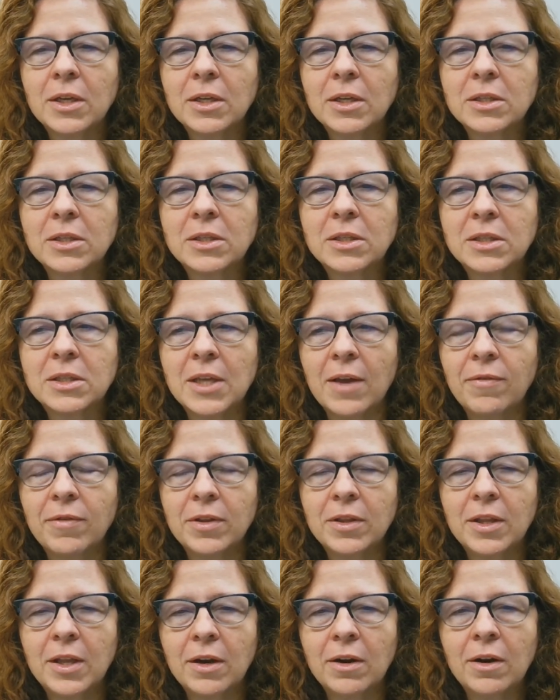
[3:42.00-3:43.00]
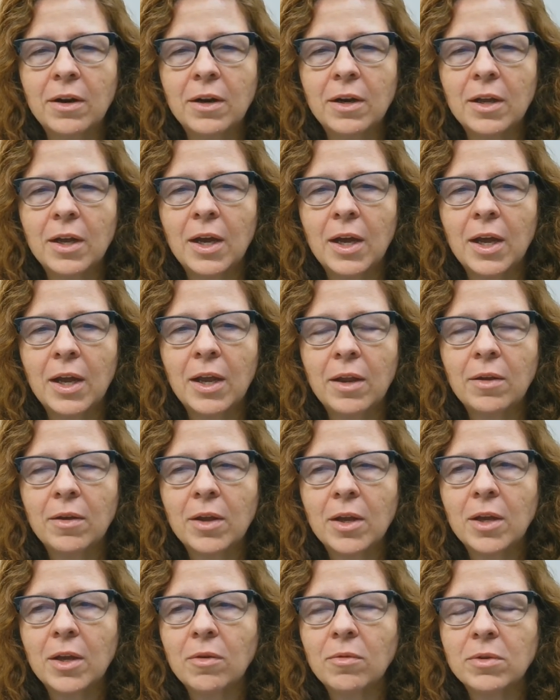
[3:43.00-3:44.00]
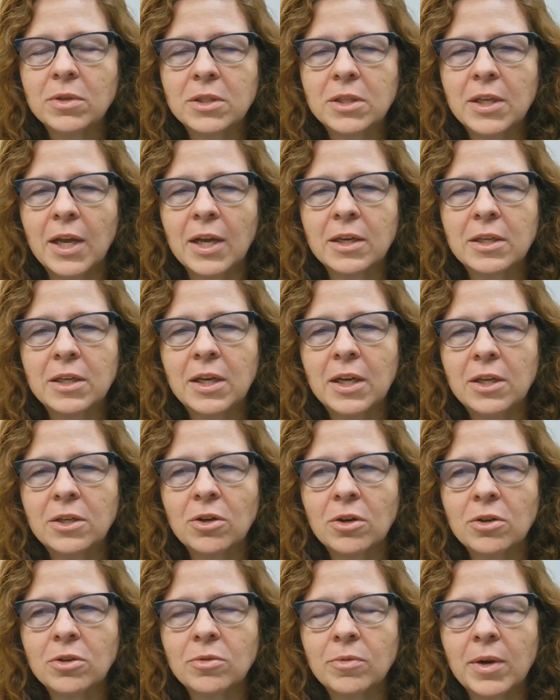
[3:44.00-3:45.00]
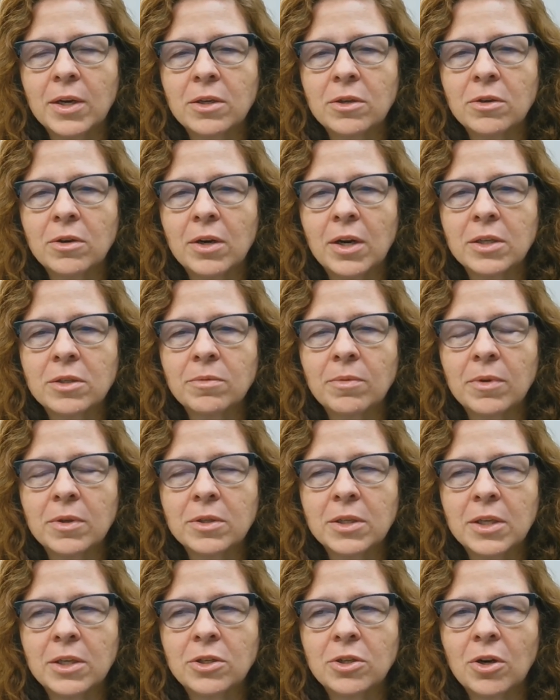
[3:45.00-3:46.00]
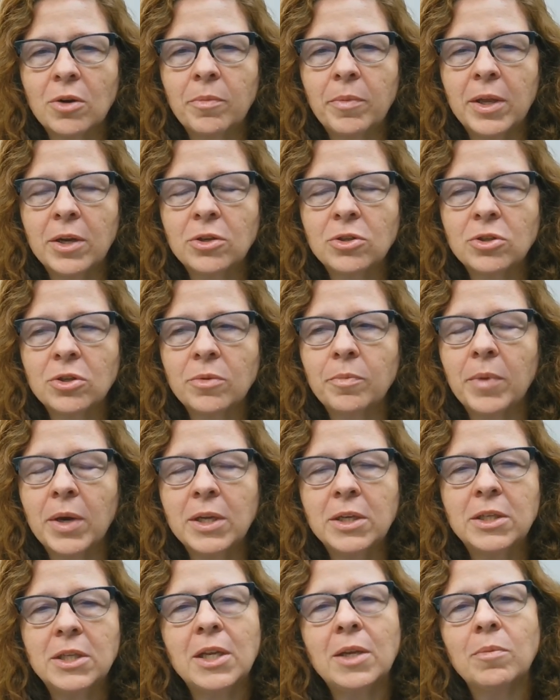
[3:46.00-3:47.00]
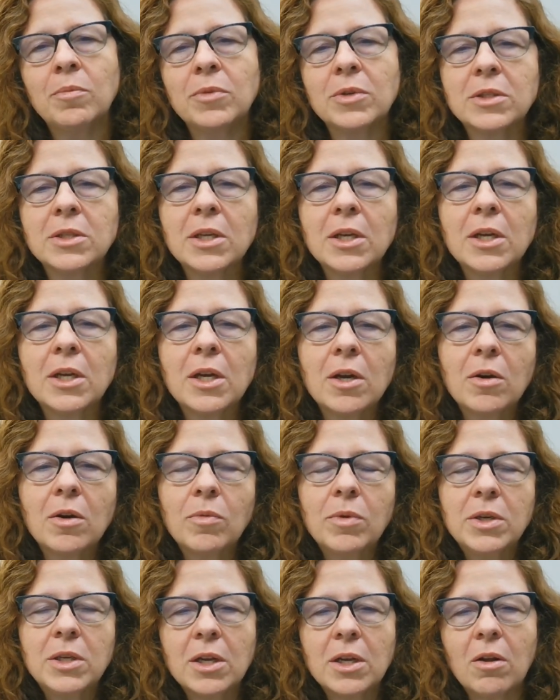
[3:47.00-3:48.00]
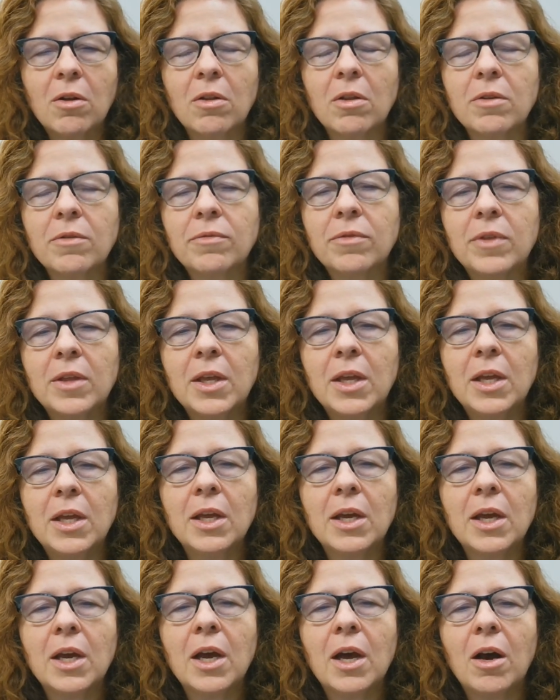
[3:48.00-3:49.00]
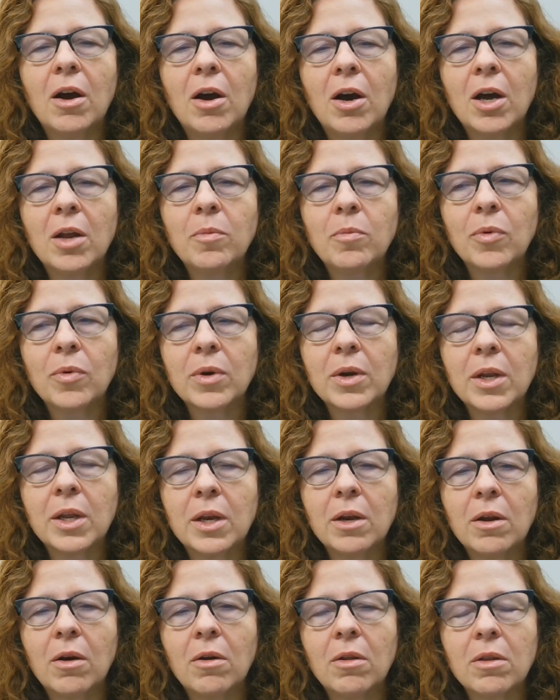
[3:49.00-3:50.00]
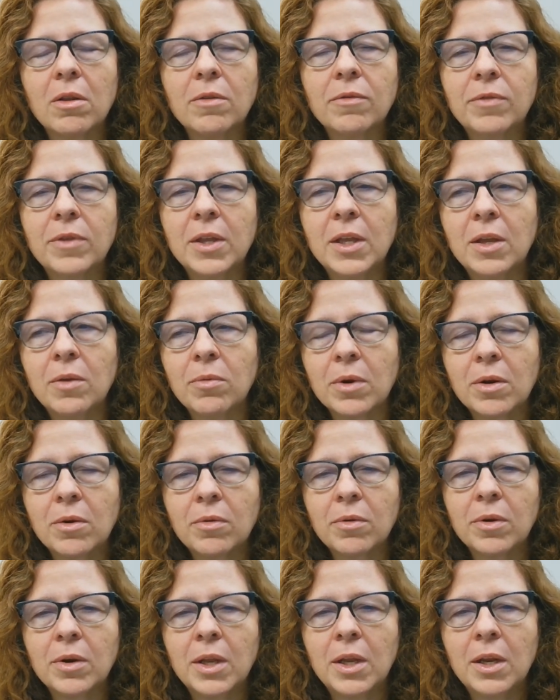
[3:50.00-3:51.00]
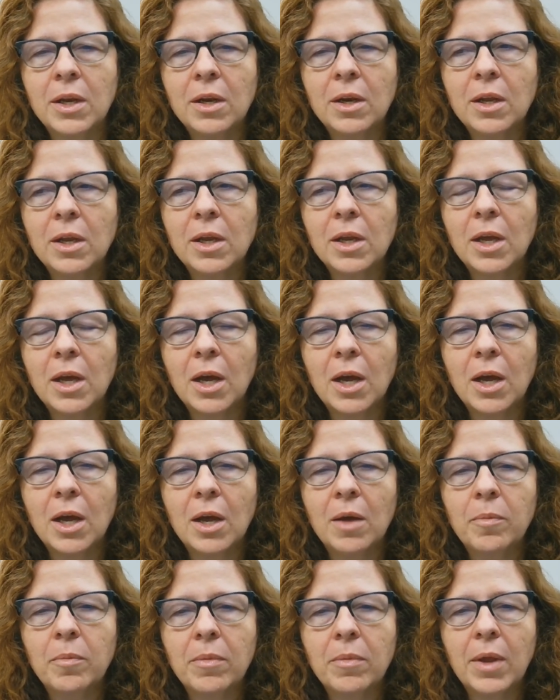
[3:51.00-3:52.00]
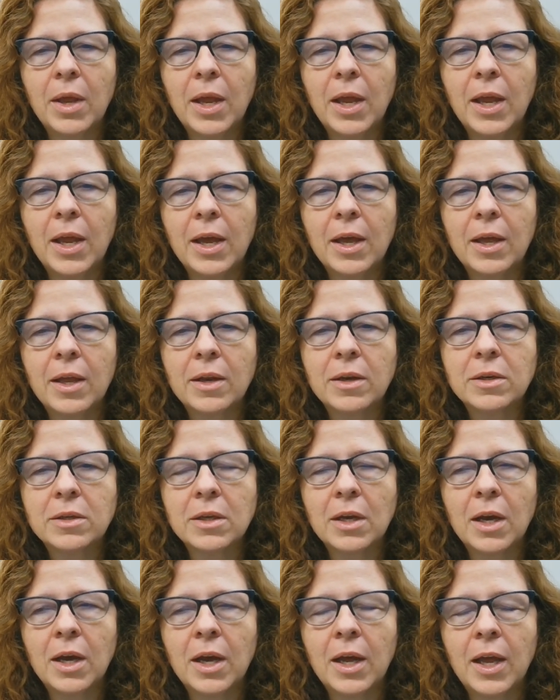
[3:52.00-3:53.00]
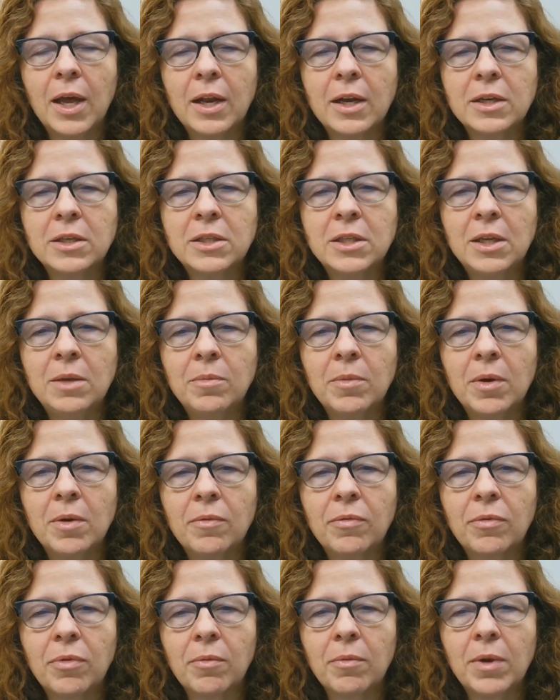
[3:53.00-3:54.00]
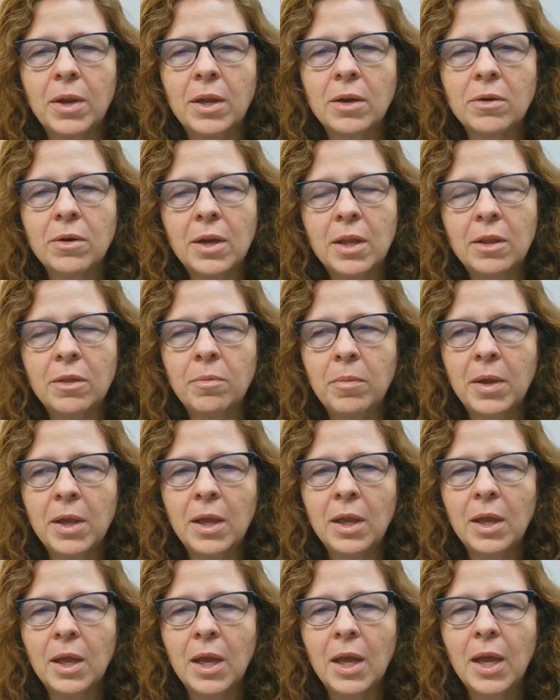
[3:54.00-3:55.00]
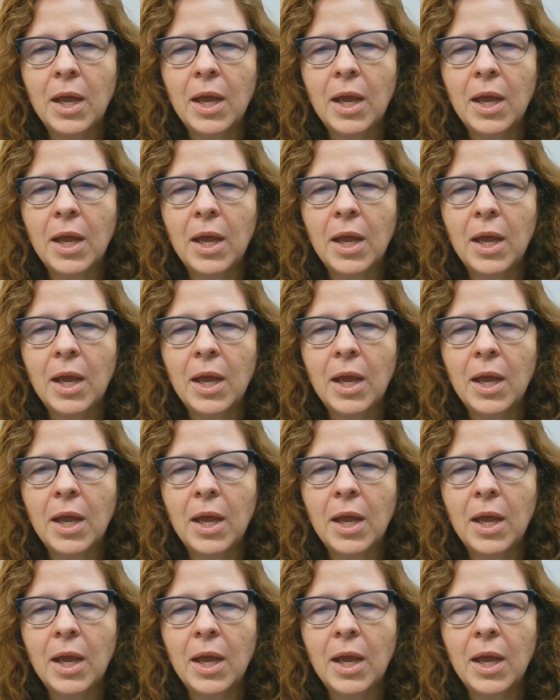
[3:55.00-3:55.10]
7 there. I was the acting HR director as well as HR manager. My team we did all of the onboarding, all of the recruiting, and I had a team of 3 underneath me,